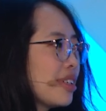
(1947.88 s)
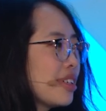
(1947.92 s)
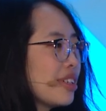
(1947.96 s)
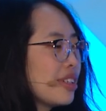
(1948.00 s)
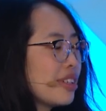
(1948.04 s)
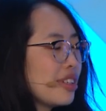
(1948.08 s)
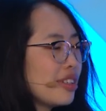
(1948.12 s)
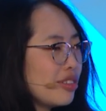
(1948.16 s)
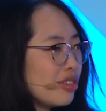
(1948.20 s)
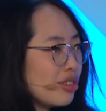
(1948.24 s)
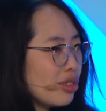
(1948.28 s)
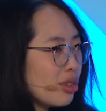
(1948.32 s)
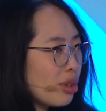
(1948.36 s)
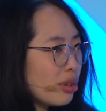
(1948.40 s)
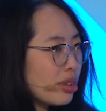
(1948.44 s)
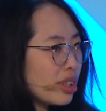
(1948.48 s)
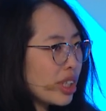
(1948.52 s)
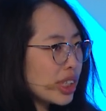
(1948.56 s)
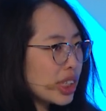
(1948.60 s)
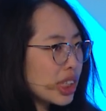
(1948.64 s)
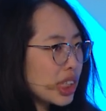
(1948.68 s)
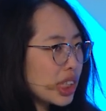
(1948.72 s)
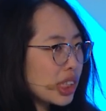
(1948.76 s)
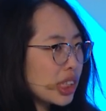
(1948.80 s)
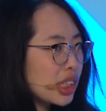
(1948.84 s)
you don't
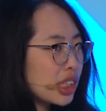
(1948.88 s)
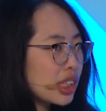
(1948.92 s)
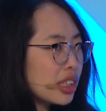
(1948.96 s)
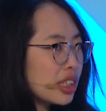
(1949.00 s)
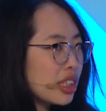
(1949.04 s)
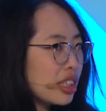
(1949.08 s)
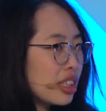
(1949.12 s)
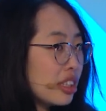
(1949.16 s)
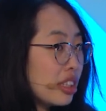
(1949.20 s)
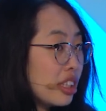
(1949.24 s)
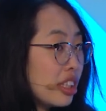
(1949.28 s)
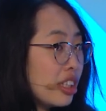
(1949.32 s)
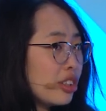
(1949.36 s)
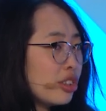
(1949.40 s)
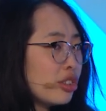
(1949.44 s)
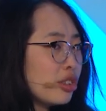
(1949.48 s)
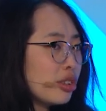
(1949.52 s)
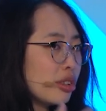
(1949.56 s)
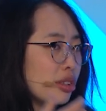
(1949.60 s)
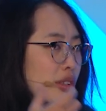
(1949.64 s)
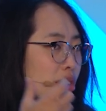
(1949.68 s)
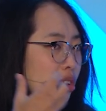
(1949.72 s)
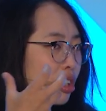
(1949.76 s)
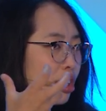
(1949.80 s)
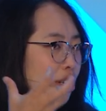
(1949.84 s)
necessarily need
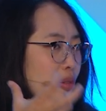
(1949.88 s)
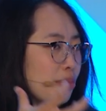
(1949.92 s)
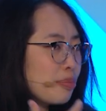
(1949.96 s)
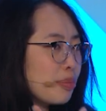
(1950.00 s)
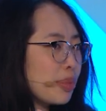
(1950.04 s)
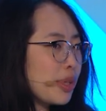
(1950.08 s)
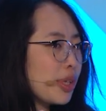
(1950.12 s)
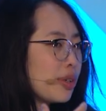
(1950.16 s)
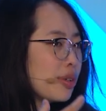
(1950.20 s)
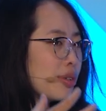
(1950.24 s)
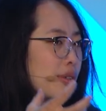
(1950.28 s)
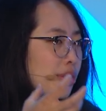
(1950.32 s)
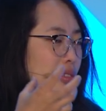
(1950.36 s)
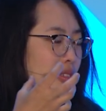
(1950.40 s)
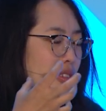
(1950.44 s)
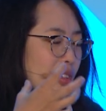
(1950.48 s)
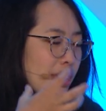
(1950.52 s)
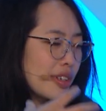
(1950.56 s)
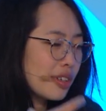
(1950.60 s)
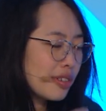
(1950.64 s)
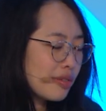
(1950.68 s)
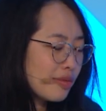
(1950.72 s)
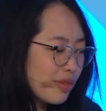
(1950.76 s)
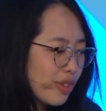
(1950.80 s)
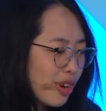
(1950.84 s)
to compute
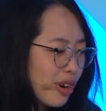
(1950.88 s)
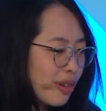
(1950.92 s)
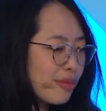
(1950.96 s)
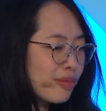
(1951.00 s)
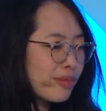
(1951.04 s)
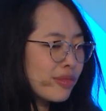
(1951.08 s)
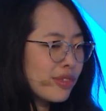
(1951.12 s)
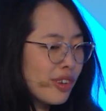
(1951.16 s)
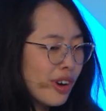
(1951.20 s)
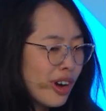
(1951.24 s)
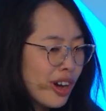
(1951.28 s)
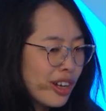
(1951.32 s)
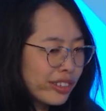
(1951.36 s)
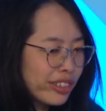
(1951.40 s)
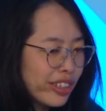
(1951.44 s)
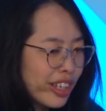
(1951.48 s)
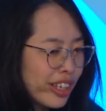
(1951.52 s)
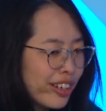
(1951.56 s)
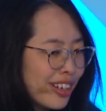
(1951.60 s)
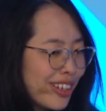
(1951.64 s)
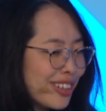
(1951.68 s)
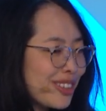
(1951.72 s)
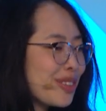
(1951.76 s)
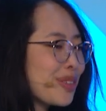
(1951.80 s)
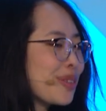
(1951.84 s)
from raw
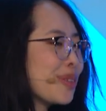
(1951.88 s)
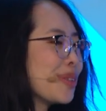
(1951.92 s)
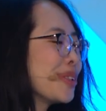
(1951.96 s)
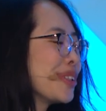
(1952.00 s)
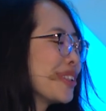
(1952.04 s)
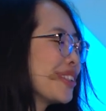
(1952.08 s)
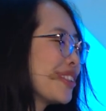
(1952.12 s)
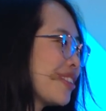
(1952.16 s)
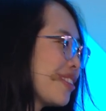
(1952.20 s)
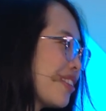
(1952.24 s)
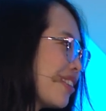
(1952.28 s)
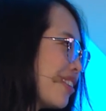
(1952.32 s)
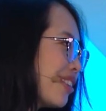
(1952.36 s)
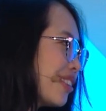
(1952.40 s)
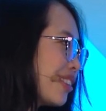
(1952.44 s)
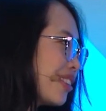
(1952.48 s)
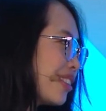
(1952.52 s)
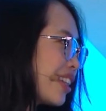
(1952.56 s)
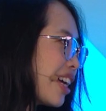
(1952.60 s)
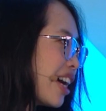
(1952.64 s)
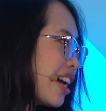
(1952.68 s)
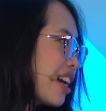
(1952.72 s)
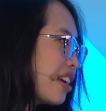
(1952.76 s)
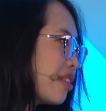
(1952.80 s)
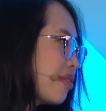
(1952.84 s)
data source all the
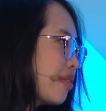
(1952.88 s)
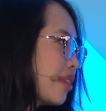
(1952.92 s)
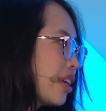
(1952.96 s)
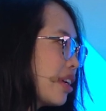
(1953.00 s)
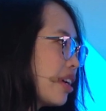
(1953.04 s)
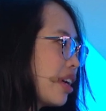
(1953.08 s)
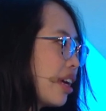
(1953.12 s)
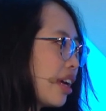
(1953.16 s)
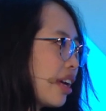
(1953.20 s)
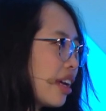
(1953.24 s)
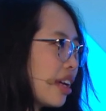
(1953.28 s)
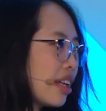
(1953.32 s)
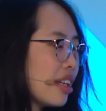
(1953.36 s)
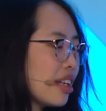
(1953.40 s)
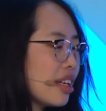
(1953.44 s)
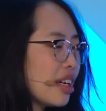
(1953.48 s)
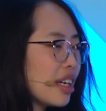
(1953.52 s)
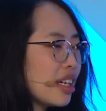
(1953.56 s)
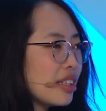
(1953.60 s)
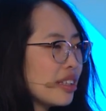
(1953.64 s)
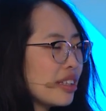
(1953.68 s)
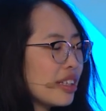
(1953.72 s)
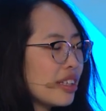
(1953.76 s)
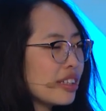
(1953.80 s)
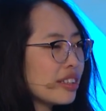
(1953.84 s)
time. Yes. And I
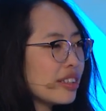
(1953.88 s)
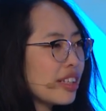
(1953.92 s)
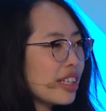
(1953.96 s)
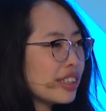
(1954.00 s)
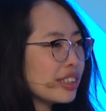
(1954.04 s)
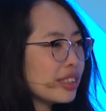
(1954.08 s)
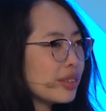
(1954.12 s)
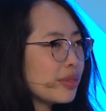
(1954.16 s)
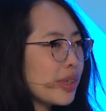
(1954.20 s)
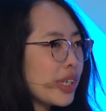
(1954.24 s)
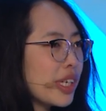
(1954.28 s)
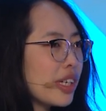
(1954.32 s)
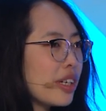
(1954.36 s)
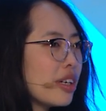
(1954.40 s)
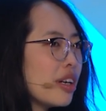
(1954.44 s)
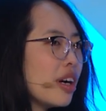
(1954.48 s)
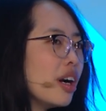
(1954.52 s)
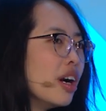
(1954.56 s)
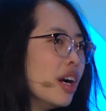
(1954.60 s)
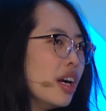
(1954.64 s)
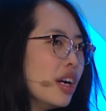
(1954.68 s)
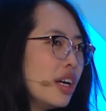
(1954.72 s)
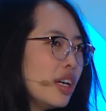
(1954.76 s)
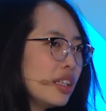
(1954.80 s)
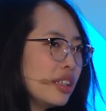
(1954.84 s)
think that's where
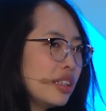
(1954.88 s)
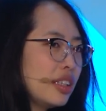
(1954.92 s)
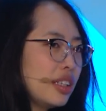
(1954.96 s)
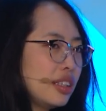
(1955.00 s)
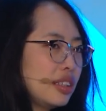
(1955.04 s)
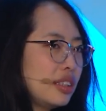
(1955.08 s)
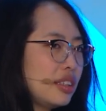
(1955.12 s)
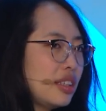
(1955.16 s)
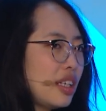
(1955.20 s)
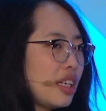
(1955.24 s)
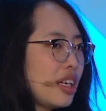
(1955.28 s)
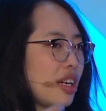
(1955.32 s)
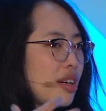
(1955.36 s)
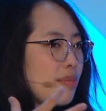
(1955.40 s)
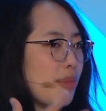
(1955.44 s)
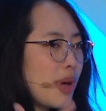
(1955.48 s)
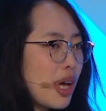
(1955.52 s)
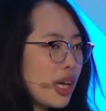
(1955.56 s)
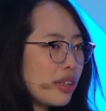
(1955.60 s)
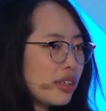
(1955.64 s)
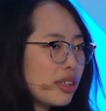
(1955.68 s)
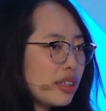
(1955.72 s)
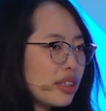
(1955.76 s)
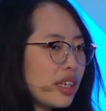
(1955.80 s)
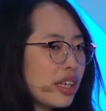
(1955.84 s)
this data
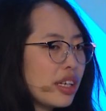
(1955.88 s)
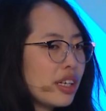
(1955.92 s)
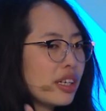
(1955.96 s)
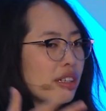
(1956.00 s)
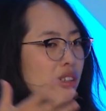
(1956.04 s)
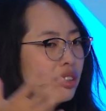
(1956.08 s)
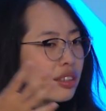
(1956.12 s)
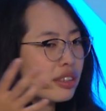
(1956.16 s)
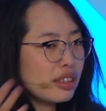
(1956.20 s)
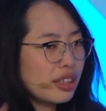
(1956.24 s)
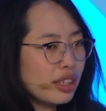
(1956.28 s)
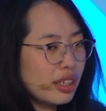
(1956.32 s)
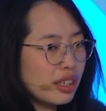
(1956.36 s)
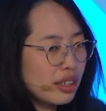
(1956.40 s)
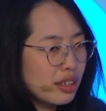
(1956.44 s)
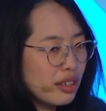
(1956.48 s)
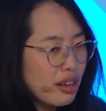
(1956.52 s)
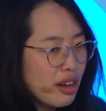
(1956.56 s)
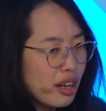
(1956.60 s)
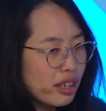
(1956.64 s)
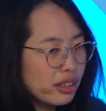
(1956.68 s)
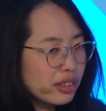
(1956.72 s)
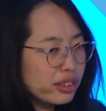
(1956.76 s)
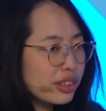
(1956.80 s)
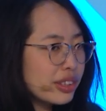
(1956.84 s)
modeling, data
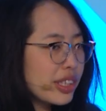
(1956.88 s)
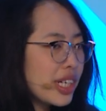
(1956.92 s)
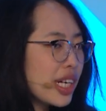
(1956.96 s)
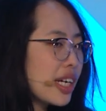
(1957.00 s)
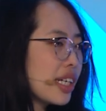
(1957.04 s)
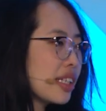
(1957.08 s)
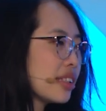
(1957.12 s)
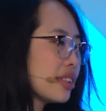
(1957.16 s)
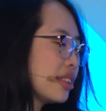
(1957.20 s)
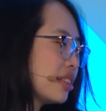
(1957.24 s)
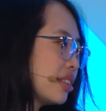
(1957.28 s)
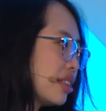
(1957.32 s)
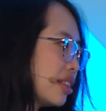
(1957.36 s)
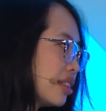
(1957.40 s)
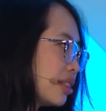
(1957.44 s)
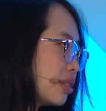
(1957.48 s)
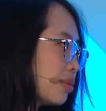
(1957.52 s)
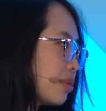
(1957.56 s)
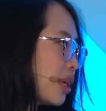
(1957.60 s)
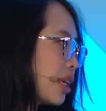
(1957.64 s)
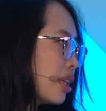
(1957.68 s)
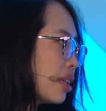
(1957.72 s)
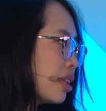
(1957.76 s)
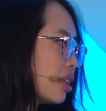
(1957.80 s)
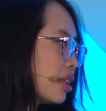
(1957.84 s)
contracts, as
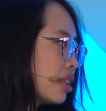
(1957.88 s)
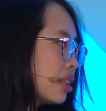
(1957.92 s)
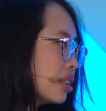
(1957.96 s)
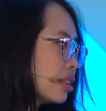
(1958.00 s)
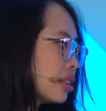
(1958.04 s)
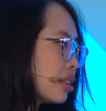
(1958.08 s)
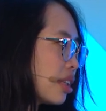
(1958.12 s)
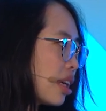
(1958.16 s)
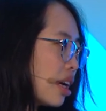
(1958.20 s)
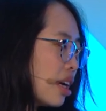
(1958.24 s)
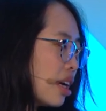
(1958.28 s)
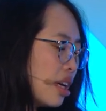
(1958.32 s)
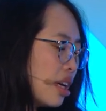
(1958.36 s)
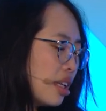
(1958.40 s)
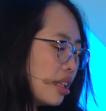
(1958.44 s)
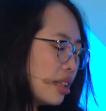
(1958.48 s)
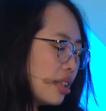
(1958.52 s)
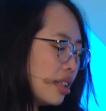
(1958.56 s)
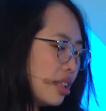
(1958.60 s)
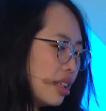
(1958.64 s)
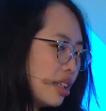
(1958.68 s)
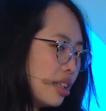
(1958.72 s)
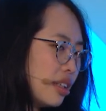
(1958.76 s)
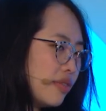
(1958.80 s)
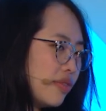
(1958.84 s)
well as
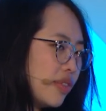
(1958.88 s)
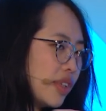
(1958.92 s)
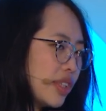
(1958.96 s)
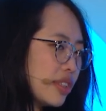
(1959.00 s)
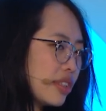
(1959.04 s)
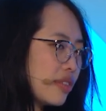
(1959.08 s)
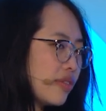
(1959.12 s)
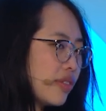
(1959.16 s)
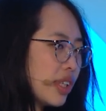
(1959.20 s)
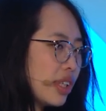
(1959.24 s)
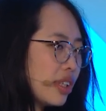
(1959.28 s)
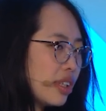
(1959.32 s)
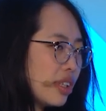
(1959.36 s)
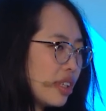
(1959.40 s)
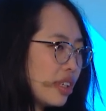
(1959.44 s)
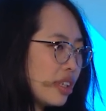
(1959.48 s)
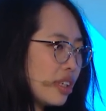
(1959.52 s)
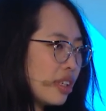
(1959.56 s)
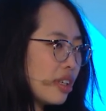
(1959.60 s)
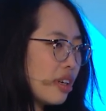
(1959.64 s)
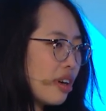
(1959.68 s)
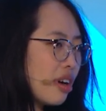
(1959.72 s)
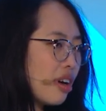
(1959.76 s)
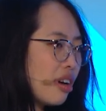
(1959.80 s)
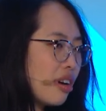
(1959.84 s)
the
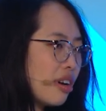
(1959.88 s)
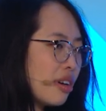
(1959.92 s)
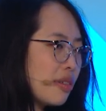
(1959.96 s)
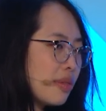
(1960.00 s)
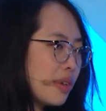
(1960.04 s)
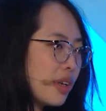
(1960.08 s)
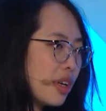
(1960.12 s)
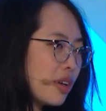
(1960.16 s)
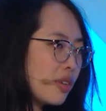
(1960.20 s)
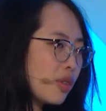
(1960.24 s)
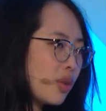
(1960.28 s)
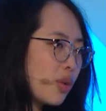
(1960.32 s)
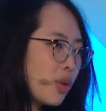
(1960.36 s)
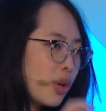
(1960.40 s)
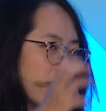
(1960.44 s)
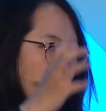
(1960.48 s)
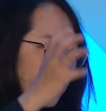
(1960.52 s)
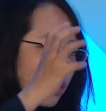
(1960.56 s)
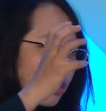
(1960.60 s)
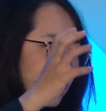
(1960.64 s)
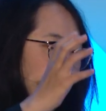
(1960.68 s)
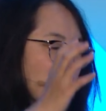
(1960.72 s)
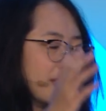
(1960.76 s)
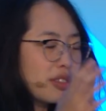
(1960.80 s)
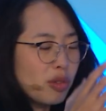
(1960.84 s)
visibility of, or
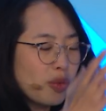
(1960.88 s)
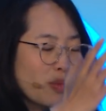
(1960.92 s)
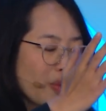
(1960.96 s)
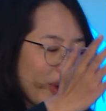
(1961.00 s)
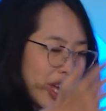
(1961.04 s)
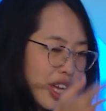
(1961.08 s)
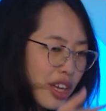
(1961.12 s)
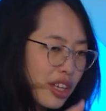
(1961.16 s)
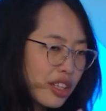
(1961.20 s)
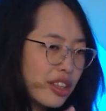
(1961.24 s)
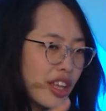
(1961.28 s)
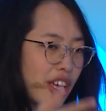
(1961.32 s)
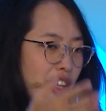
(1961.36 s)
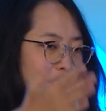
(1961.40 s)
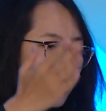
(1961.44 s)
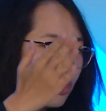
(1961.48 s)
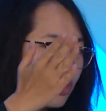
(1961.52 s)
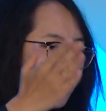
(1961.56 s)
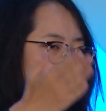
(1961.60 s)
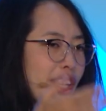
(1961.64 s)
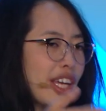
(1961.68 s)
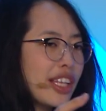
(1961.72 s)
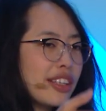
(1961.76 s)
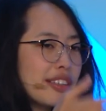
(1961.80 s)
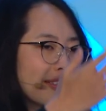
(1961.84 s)
the way that you
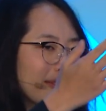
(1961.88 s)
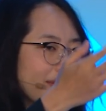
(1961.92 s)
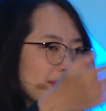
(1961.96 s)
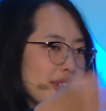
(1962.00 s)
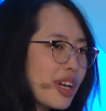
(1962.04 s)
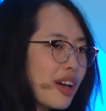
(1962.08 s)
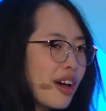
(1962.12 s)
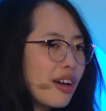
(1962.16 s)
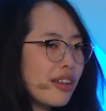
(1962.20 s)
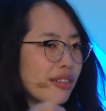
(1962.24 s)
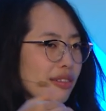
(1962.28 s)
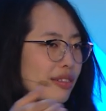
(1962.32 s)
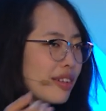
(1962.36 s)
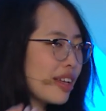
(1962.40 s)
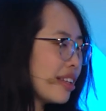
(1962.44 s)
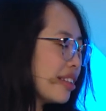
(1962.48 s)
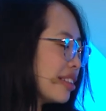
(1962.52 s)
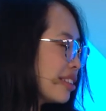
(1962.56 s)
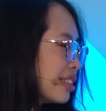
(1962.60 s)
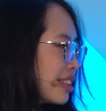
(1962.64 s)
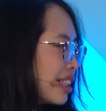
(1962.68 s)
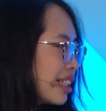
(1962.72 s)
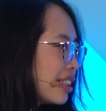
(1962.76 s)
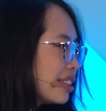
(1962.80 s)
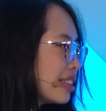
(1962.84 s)
can cut and
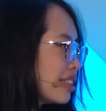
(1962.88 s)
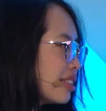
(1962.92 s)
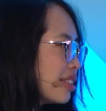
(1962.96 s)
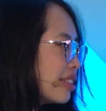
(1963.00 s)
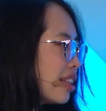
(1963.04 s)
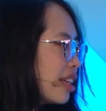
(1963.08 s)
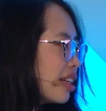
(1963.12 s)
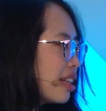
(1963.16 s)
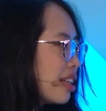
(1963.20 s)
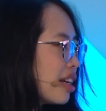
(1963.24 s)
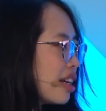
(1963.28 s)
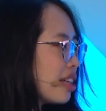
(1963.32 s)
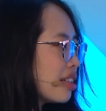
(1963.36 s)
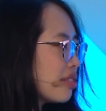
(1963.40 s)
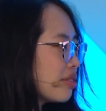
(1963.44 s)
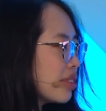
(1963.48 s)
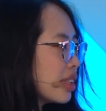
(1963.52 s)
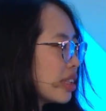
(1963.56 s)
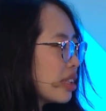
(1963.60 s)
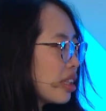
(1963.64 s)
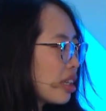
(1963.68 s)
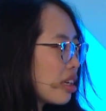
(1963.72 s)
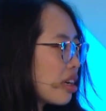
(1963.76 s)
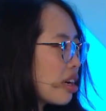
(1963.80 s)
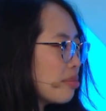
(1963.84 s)
slice the data
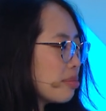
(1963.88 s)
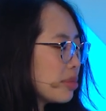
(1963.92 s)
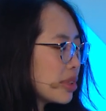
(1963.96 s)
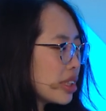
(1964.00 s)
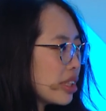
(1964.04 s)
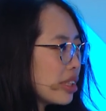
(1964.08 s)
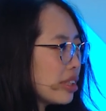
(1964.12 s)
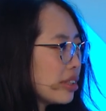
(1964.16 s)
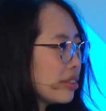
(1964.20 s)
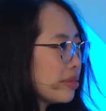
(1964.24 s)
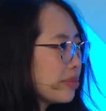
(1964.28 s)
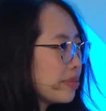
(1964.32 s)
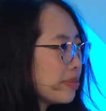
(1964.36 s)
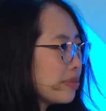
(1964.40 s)
really comes in.